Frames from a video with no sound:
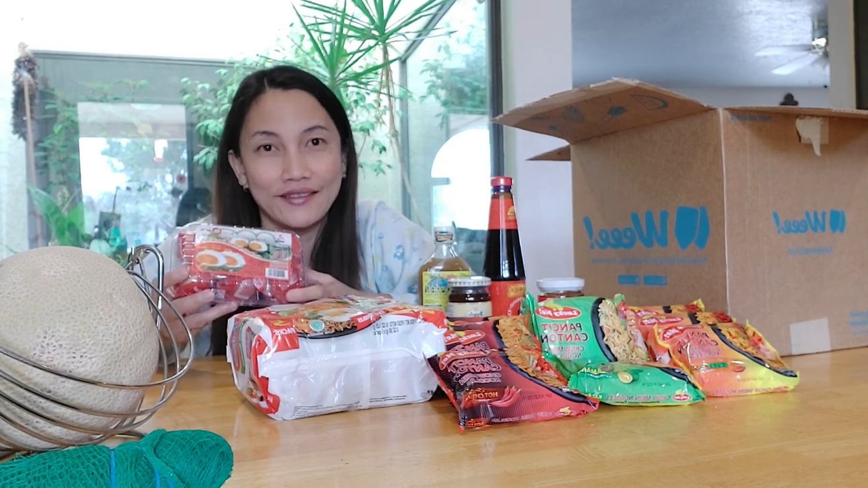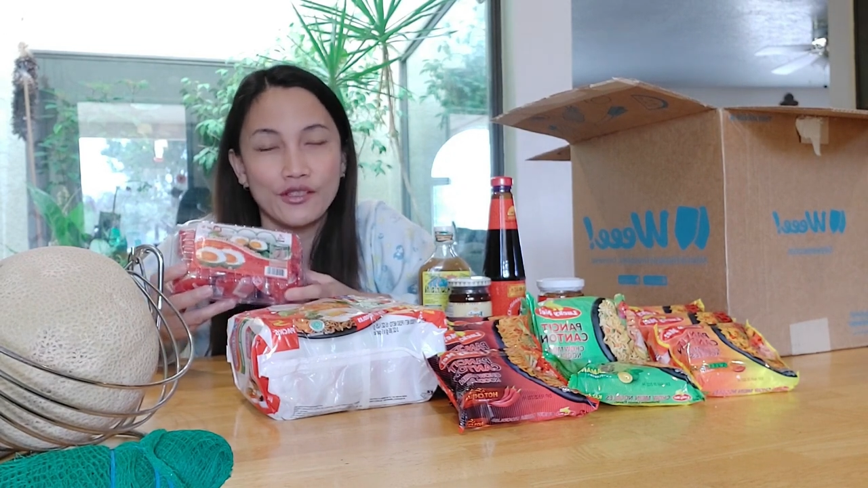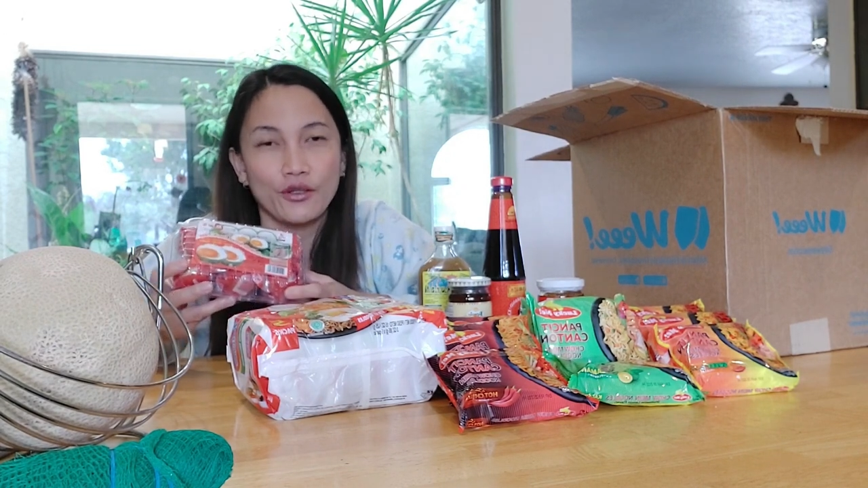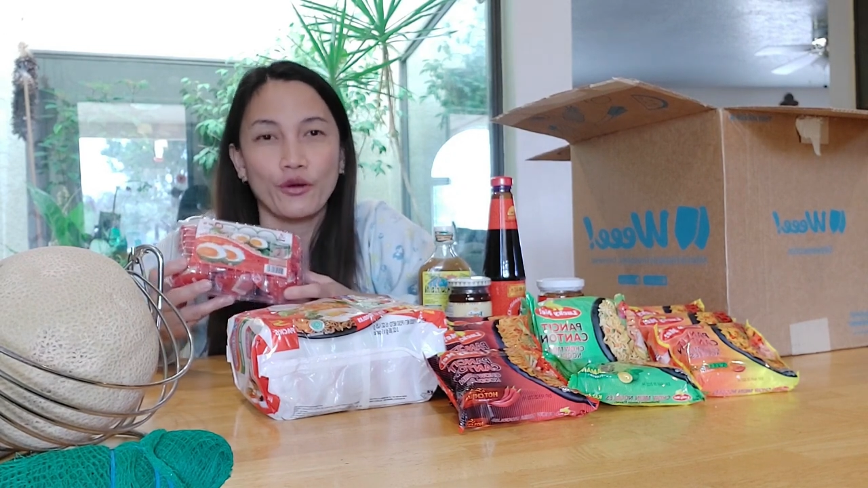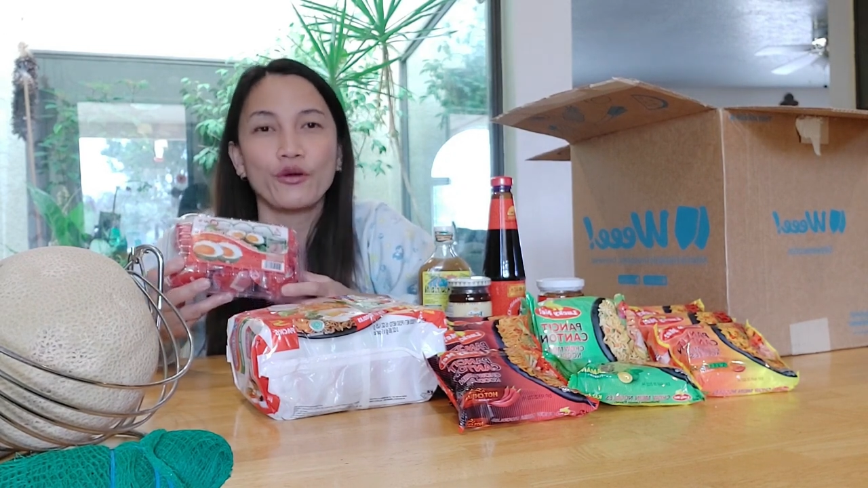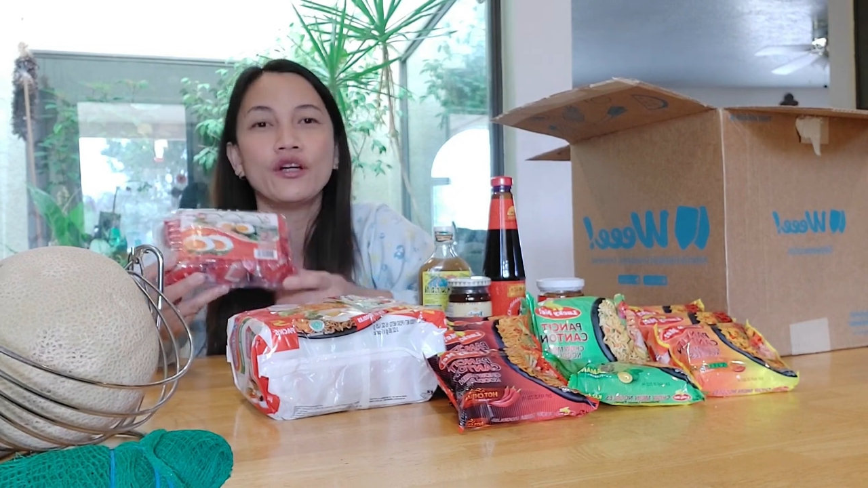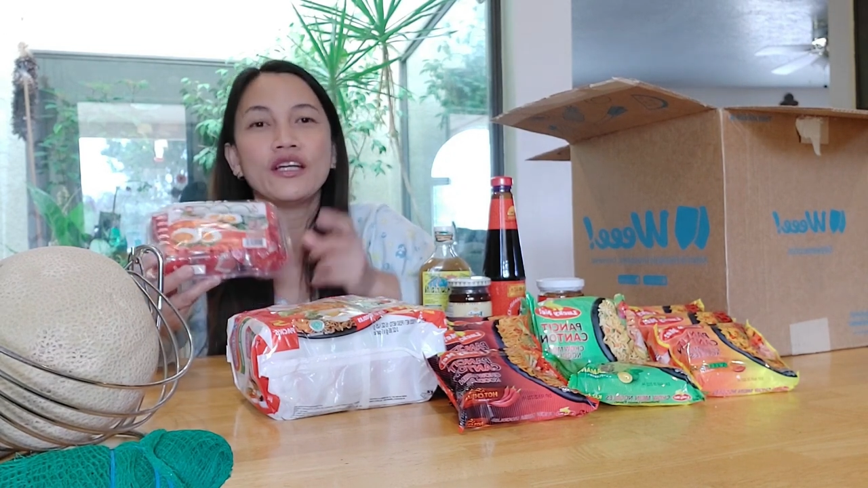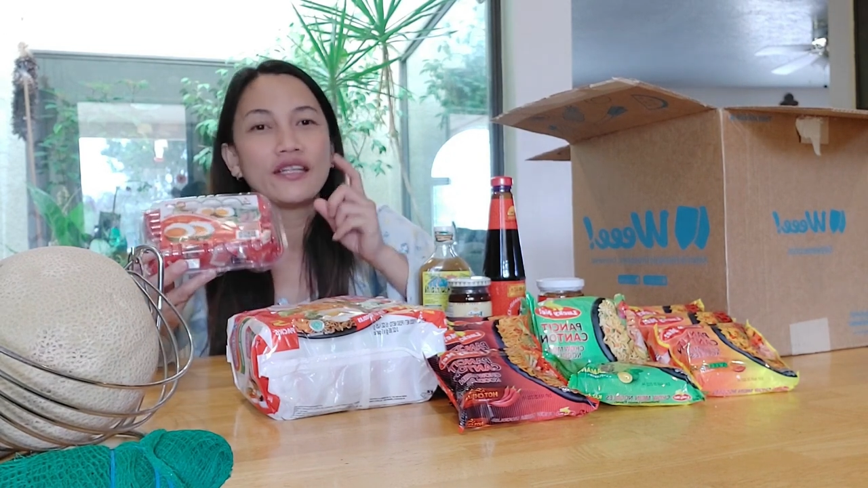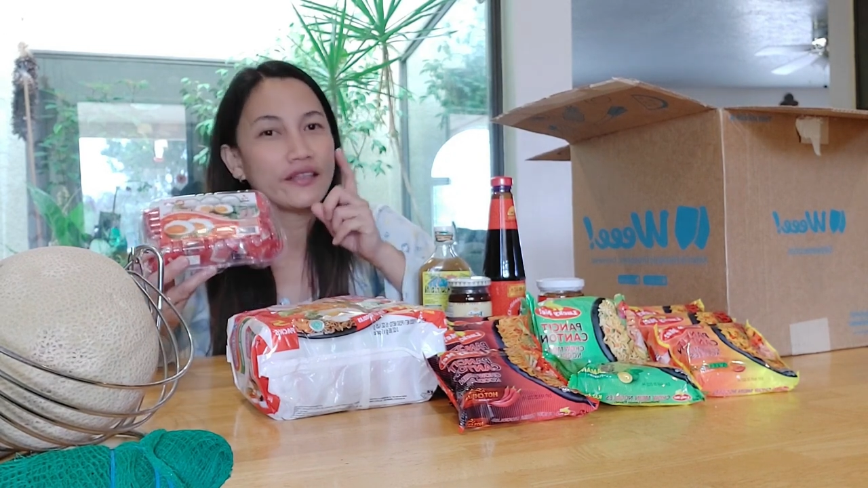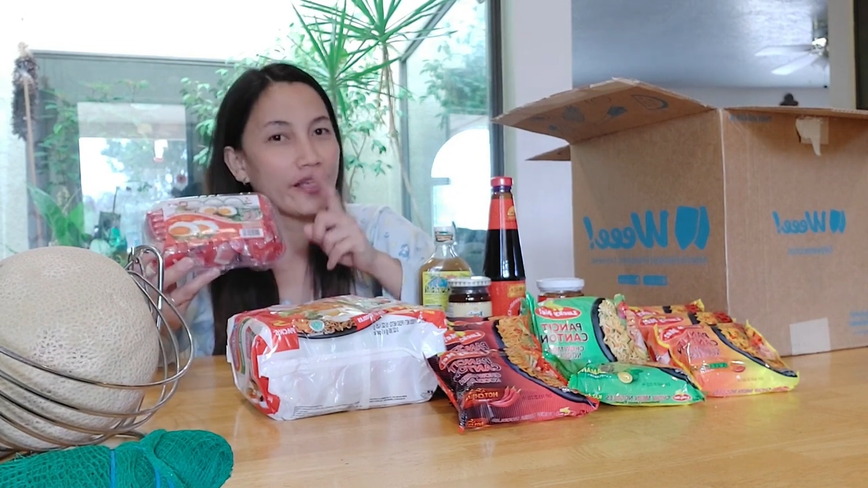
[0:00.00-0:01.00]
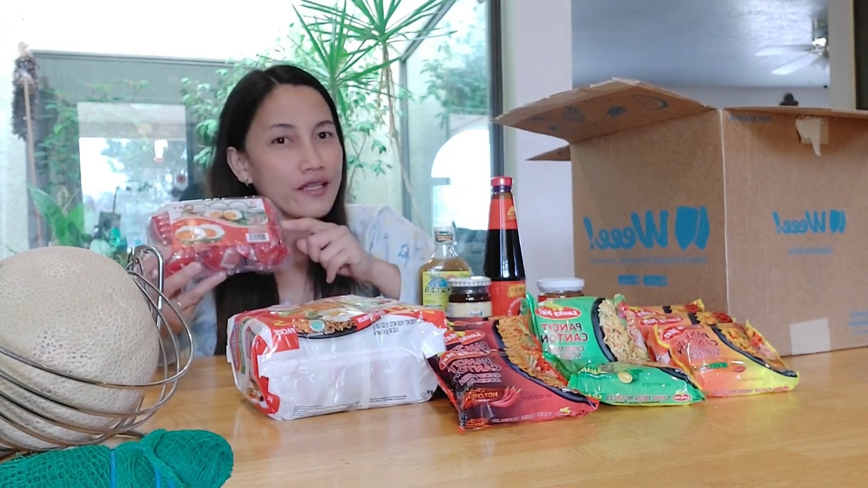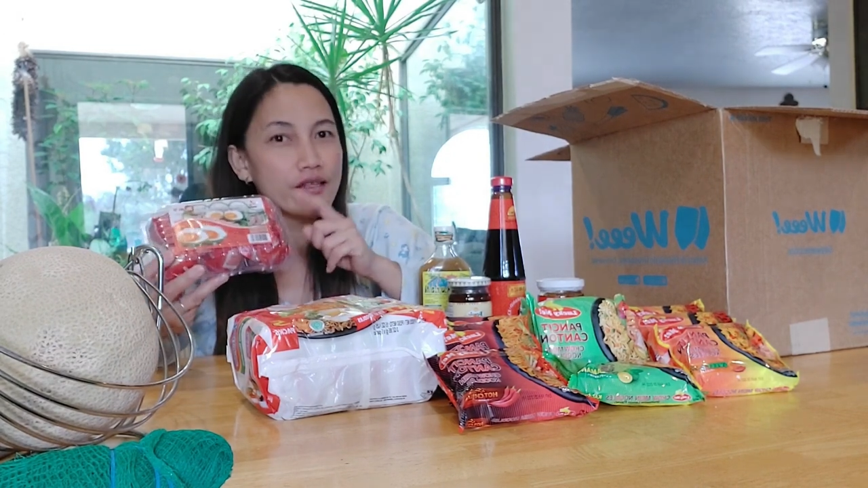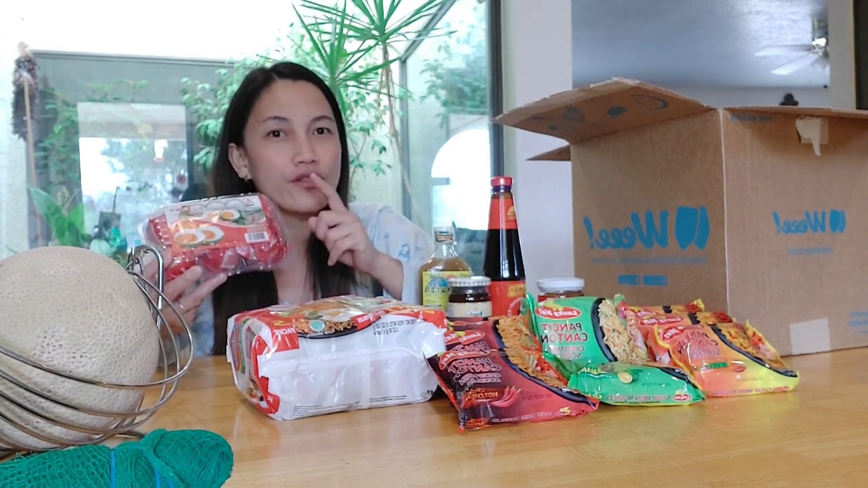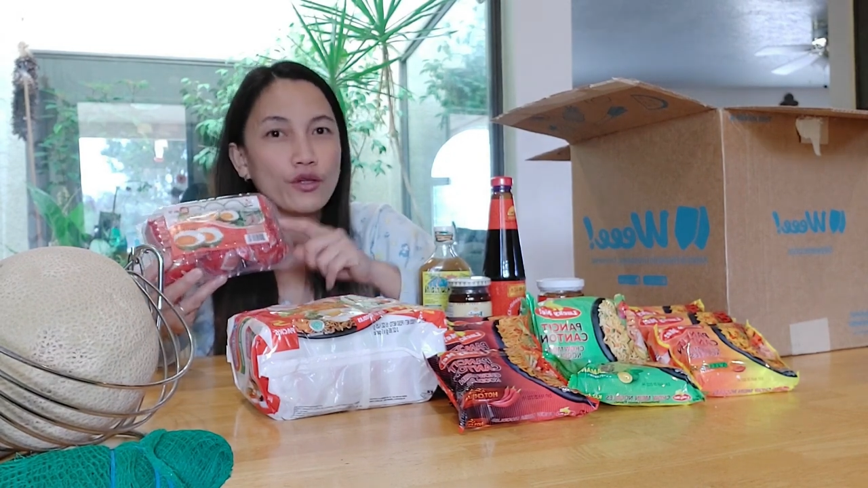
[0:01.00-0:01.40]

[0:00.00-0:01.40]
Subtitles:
So, this is